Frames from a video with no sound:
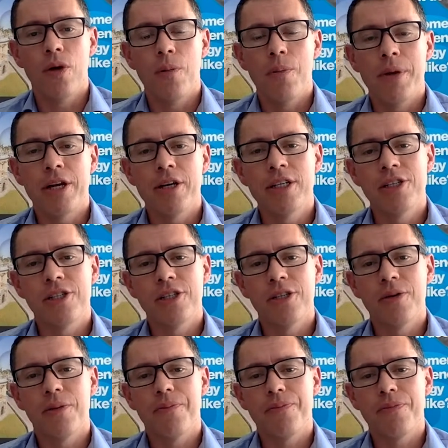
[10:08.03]
because
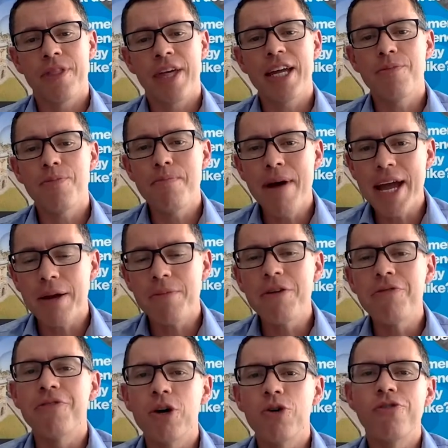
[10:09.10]
they make me
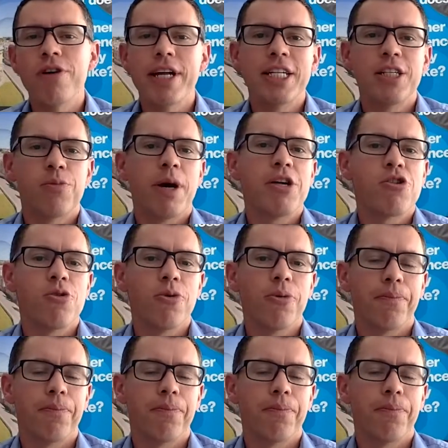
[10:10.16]
feel really special.